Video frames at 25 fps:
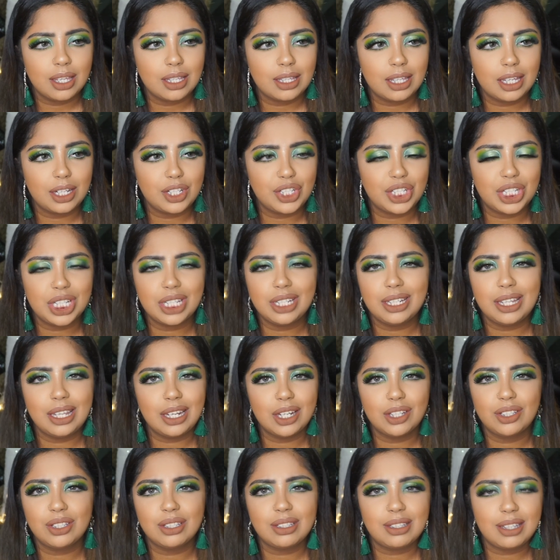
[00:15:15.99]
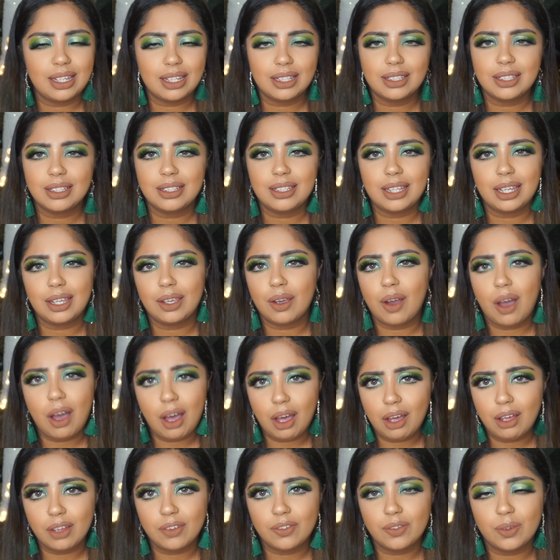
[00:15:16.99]
that she needed to take the day
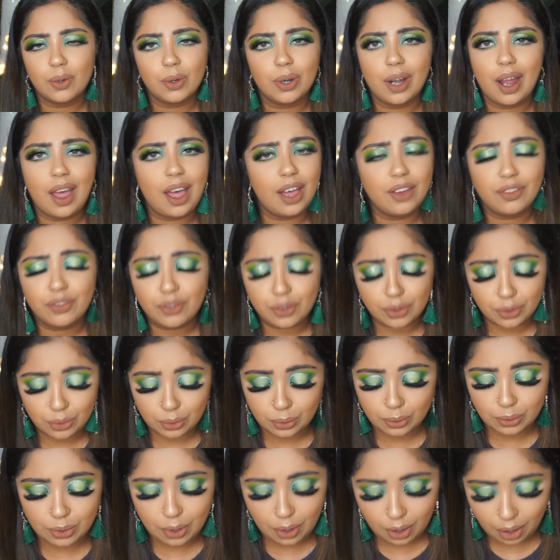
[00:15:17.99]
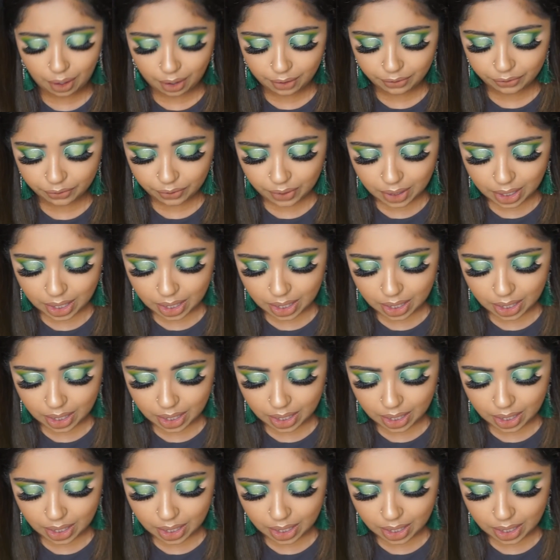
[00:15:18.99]
off or afternoon off,